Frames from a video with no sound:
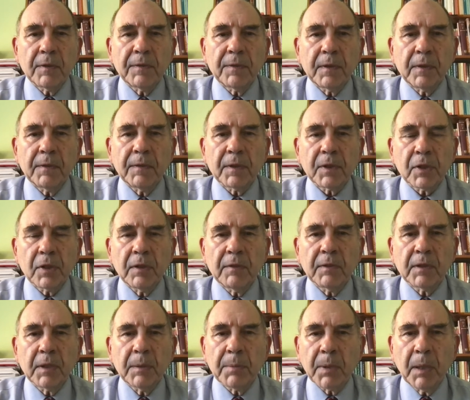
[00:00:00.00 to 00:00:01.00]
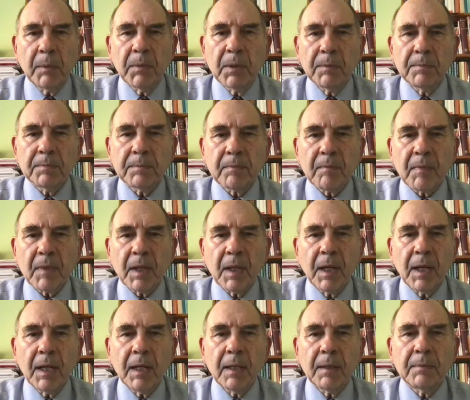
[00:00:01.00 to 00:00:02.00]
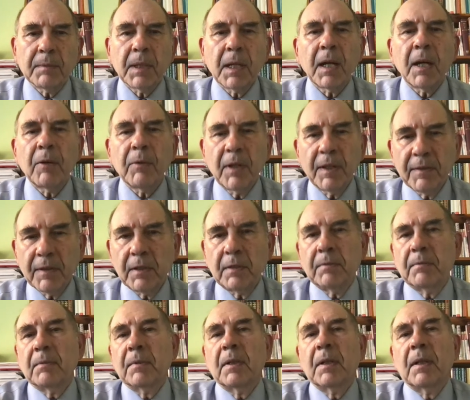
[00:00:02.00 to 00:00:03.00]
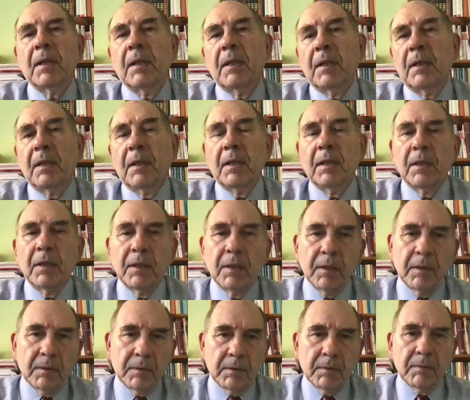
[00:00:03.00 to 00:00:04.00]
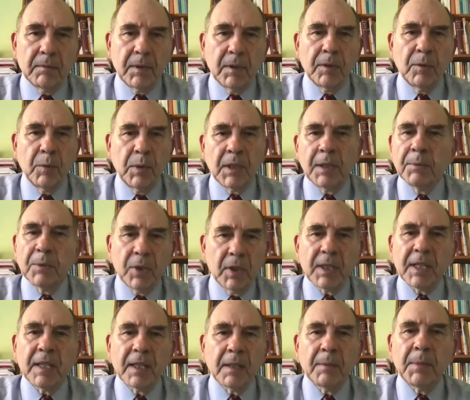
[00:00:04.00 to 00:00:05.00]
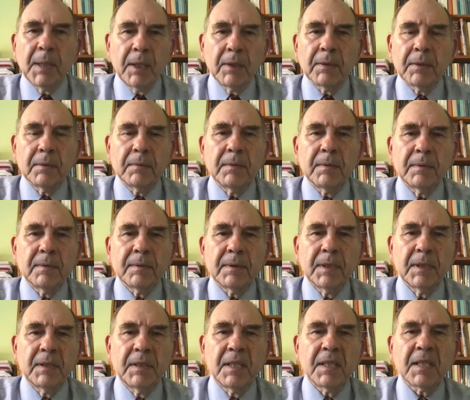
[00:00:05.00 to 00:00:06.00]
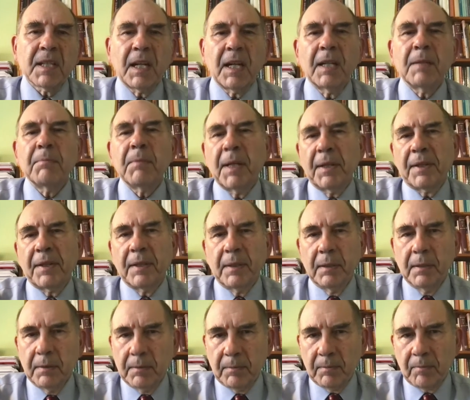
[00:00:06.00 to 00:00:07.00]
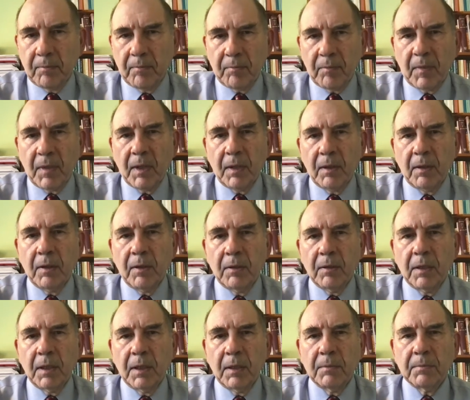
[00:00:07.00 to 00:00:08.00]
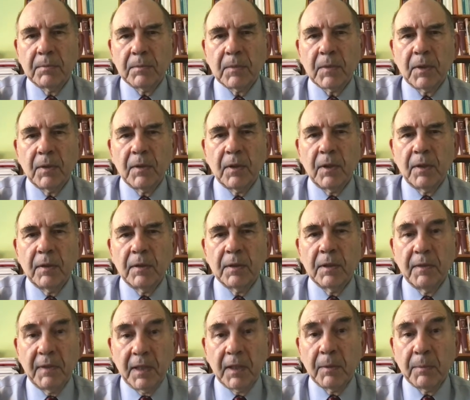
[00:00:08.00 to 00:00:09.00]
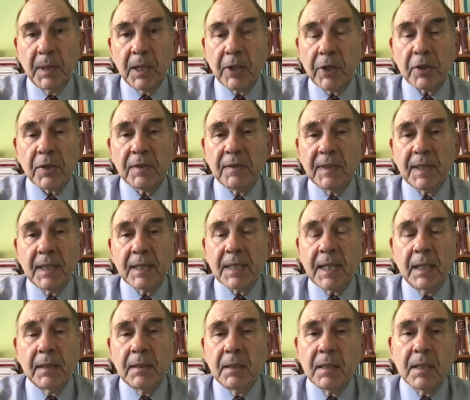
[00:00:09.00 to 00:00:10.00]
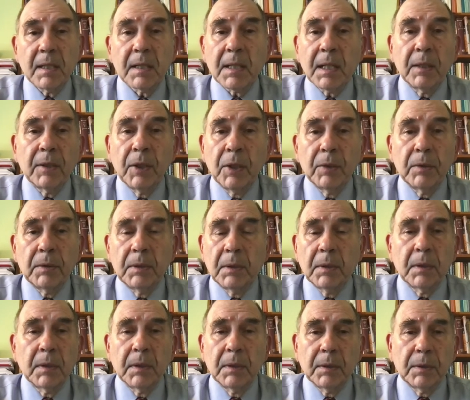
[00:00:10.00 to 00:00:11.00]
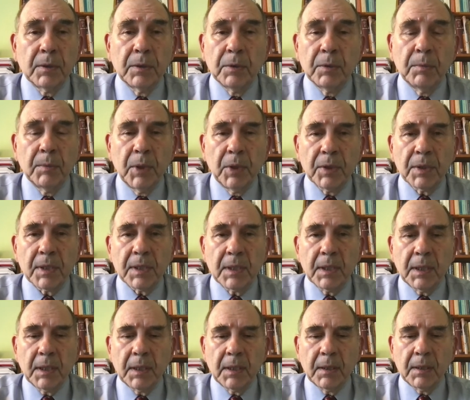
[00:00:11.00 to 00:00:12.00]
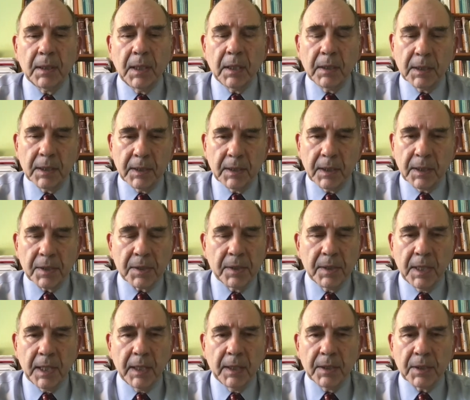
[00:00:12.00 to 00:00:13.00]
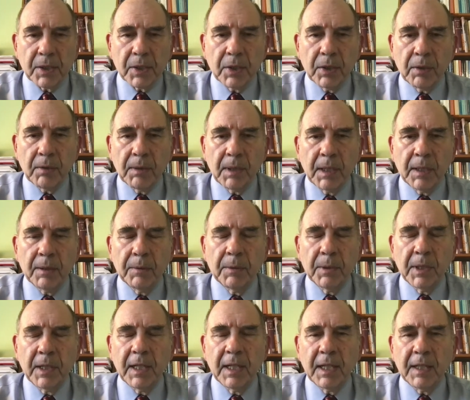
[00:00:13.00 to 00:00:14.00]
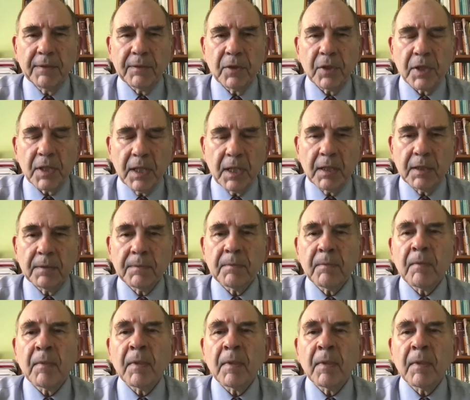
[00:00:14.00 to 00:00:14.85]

for, for solving a problem. however, what I'm talking about, the design method uh, uh developed by Christopher Alexander, is unknown to most uh, architects today. So uh, we really have to start